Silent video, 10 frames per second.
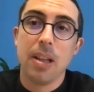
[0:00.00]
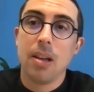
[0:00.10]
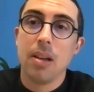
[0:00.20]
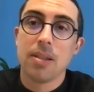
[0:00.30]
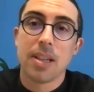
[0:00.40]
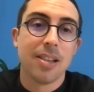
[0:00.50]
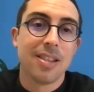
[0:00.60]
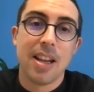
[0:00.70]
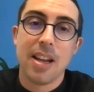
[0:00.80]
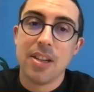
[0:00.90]
The skill
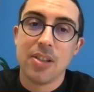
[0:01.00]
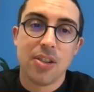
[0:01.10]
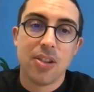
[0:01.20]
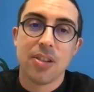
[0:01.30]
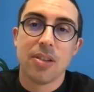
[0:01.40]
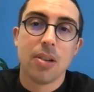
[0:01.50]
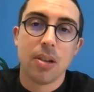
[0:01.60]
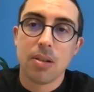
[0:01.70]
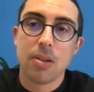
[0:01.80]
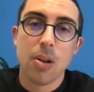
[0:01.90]
set is just
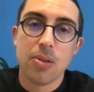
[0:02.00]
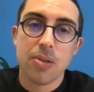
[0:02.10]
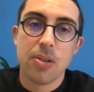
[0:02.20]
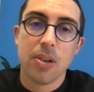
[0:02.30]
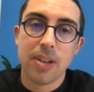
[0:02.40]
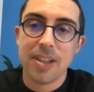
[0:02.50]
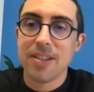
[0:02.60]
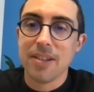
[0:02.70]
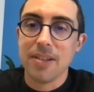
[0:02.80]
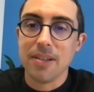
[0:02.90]
close to
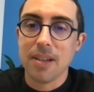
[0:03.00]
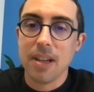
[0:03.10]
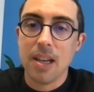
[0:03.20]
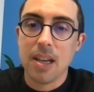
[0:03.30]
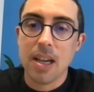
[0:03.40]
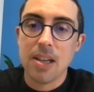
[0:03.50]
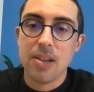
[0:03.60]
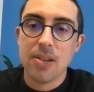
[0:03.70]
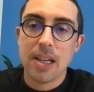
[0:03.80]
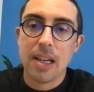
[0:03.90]
non-existent in New
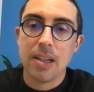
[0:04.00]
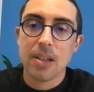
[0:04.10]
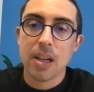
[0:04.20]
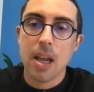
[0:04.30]
Zealand.